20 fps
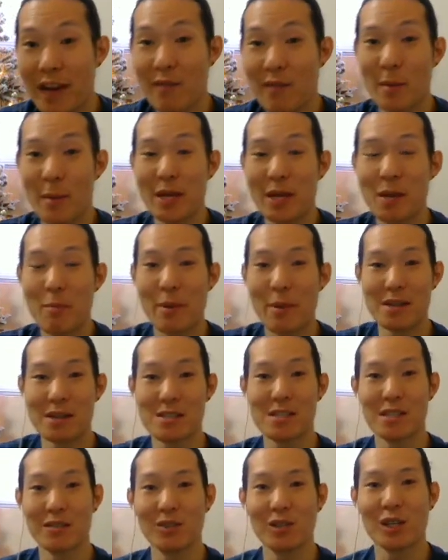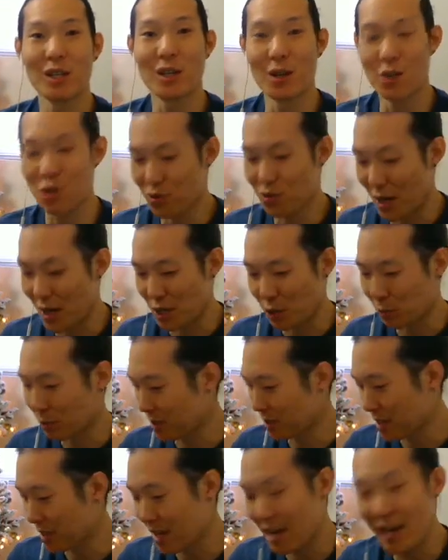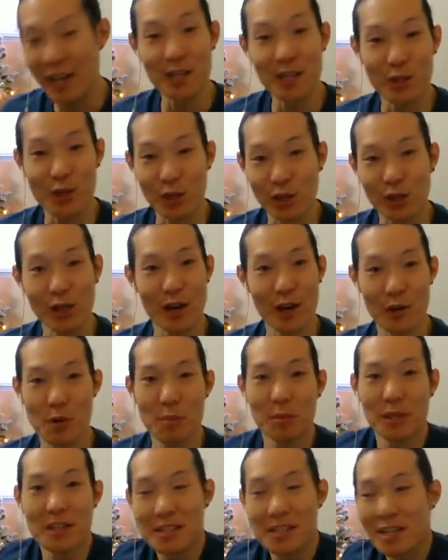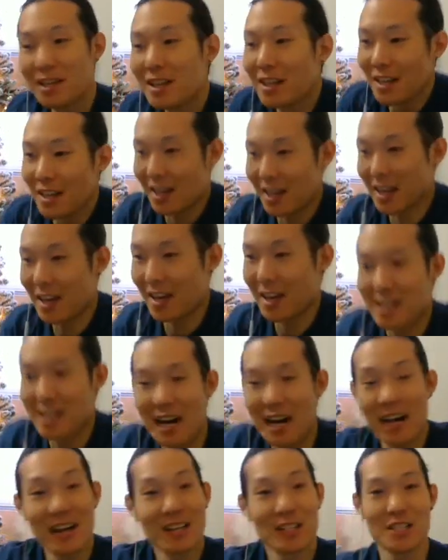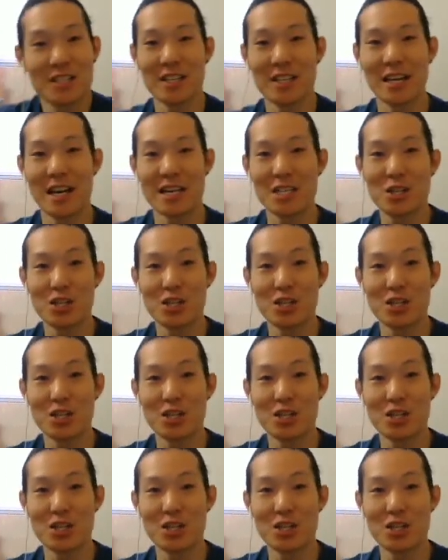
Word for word: everybody. Best of luck on your scratcher plays and your lottery plays. And I'll see you guys